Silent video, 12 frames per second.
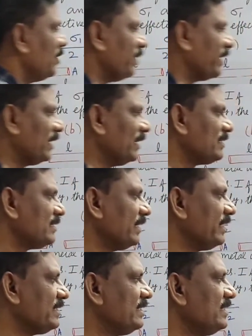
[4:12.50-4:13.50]
Because
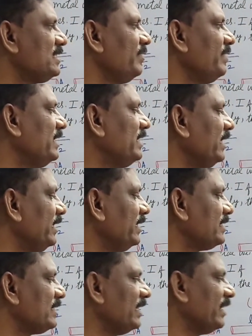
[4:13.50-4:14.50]
resistivity
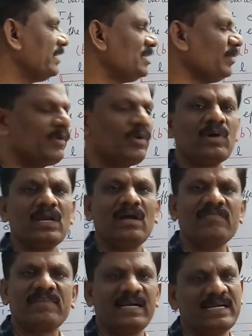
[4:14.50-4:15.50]
is the reciprocal
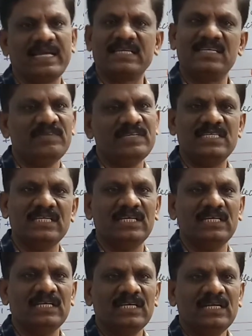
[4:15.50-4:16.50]
of conductivity.